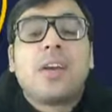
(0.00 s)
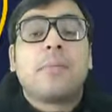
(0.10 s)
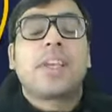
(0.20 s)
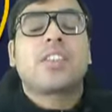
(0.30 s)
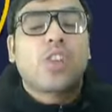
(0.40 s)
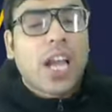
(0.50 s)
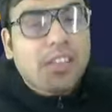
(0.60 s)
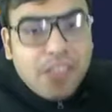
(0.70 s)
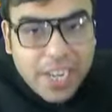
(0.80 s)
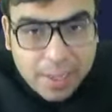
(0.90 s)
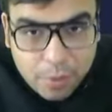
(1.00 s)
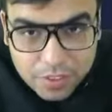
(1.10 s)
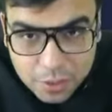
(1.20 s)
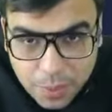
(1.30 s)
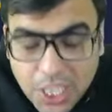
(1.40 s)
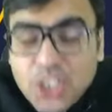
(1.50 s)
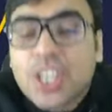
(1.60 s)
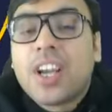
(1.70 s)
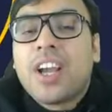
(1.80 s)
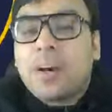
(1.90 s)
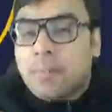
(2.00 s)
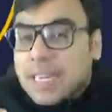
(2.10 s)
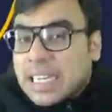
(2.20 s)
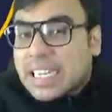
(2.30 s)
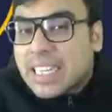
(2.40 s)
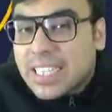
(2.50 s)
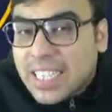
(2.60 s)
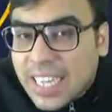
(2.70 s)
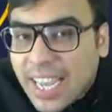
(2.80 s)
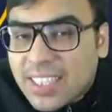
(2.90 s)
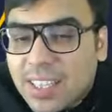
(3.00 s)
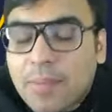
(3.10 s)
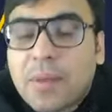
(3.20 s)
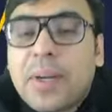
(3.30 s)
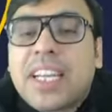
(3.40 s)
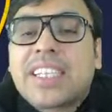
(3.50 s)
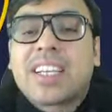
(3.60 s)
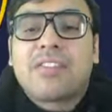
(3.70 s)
Means you have freedom of speech, but it has some limitation.